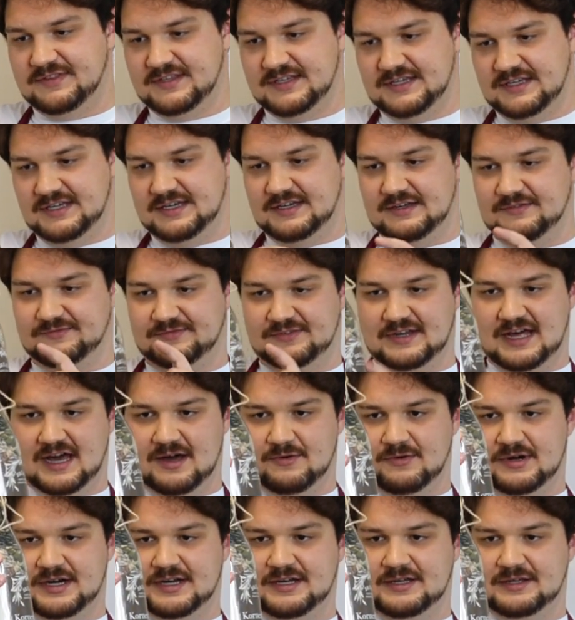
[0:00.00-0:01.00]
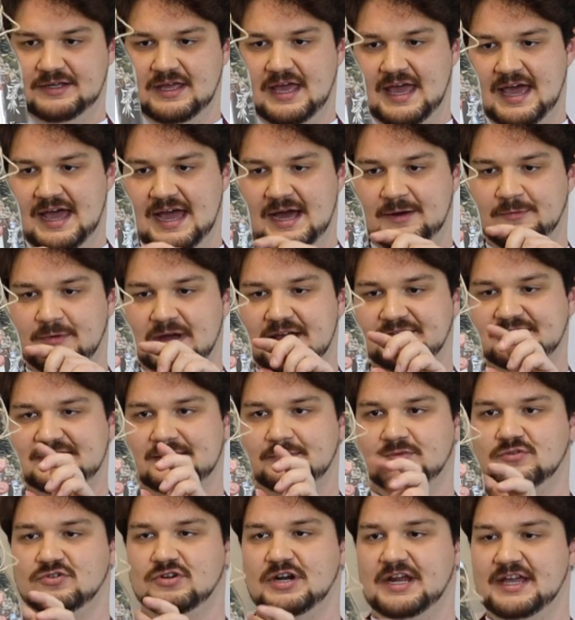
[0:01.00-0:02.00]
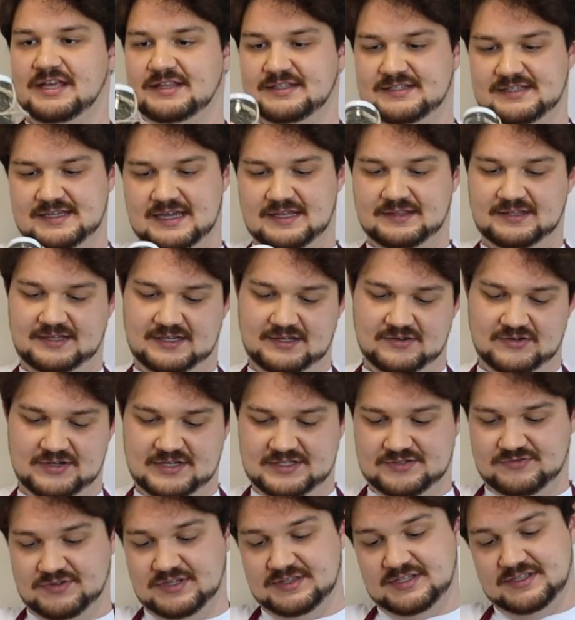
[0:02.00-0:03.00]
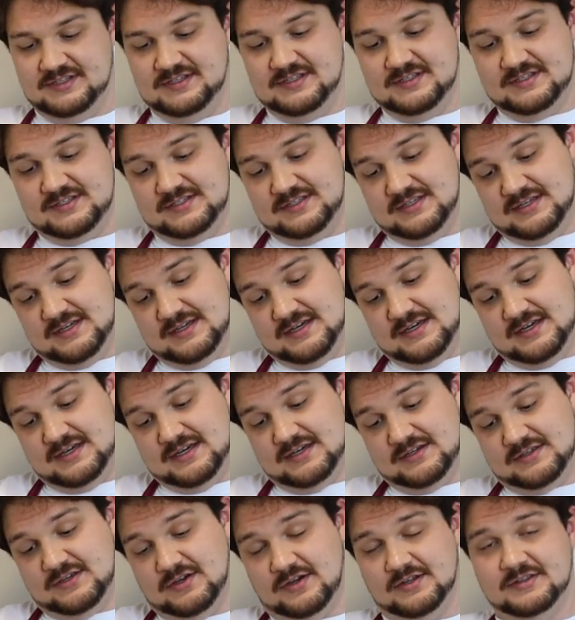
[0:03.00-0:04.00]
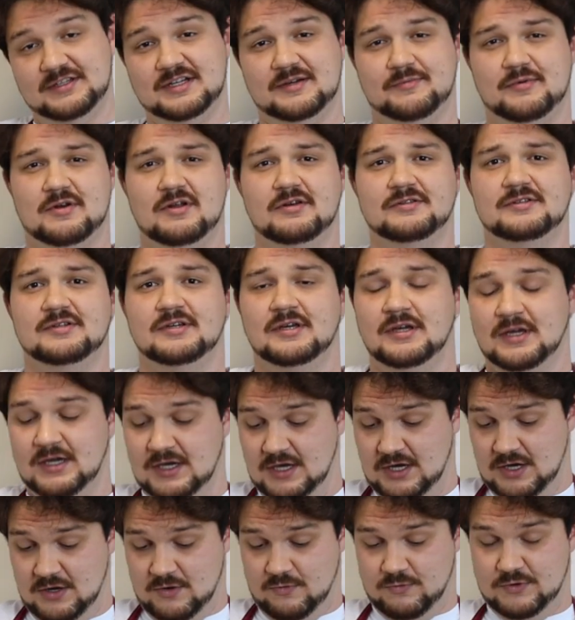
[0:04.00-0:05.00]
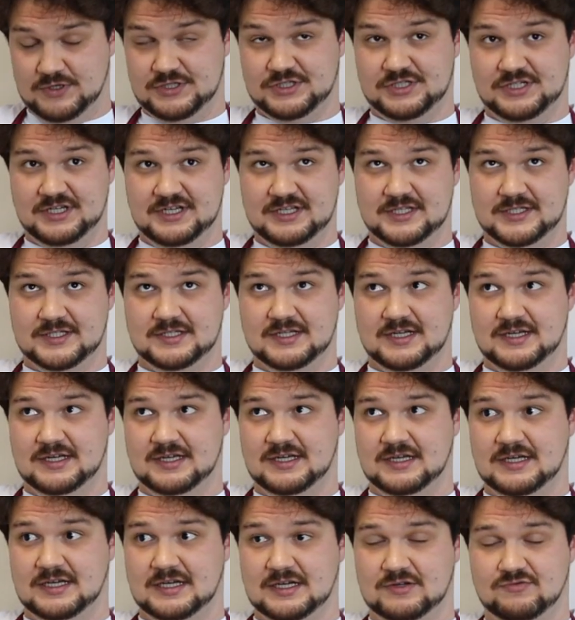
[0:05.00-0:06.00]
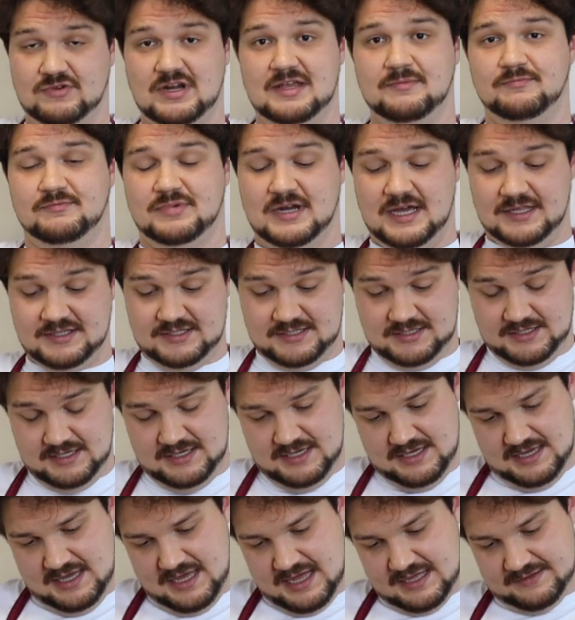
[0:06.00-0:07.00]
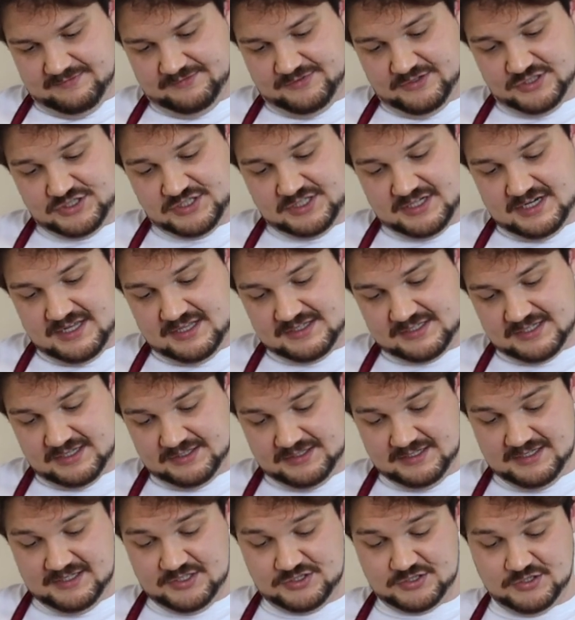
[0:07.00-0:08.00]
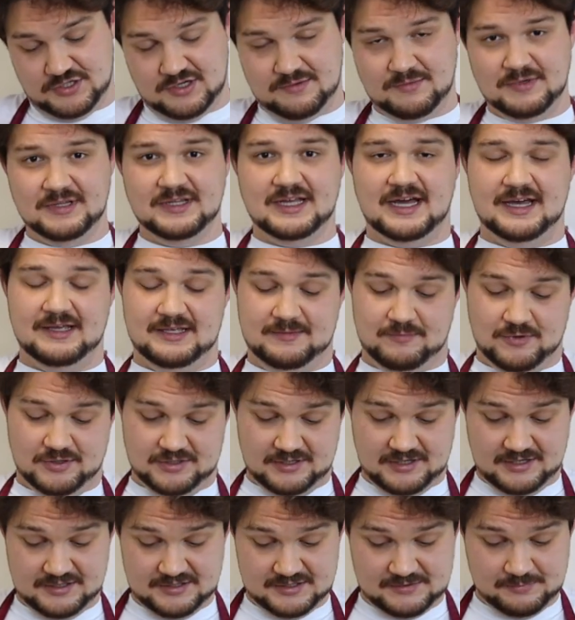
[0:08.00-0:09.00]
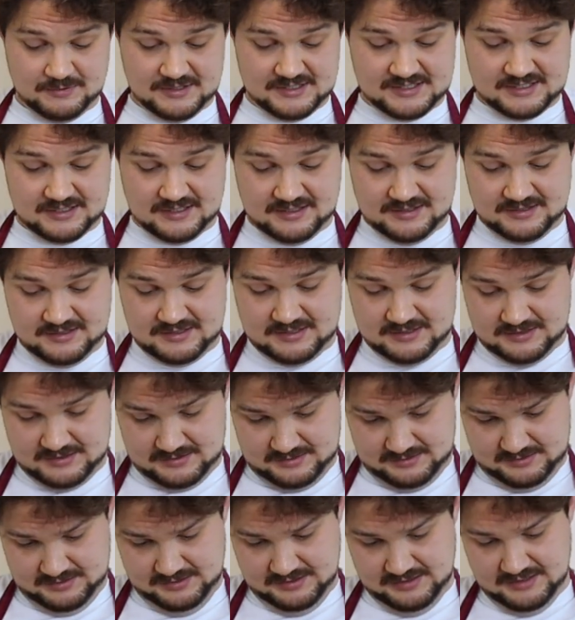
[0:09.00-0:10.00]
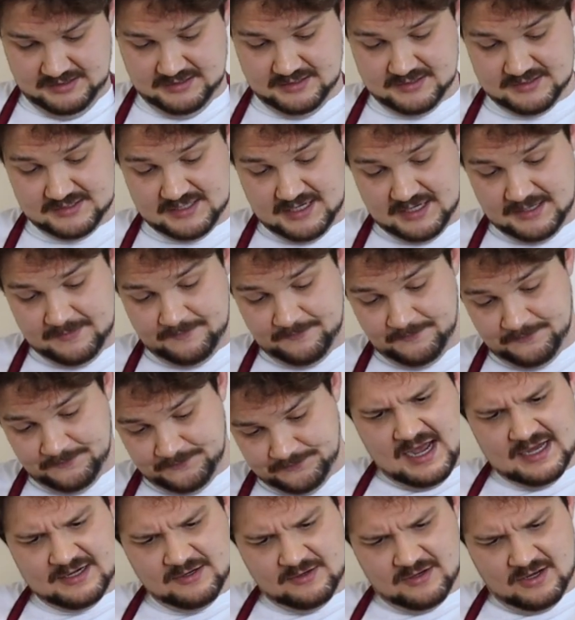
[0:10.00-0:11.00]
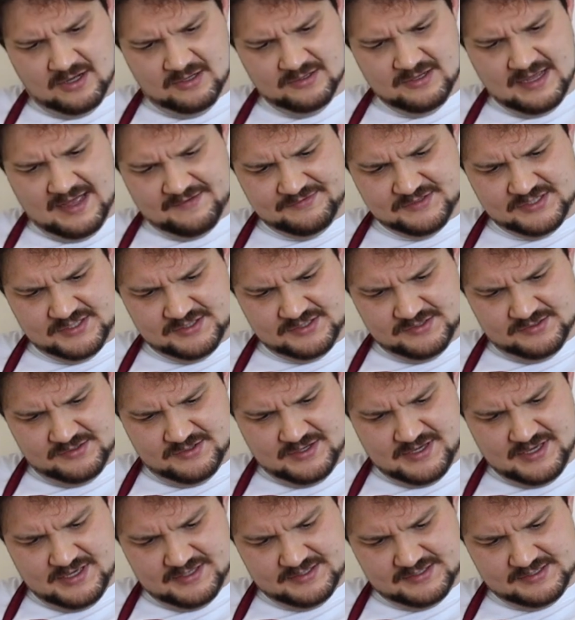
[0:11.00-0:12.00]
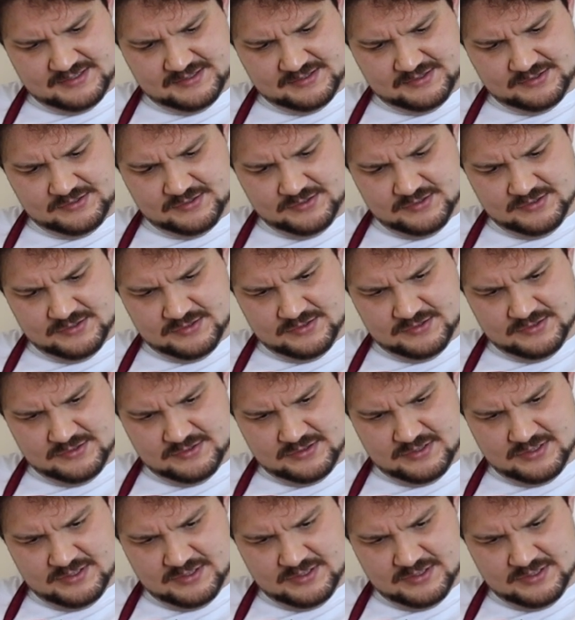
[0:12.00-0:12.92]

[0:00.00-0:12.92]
the flour, and we have some grains, and here it's written it's Körnerbrot, which is grain bread. Unfortunately it's only in German. I bought it in Switzerland, in Lausanne, and all you have to do is to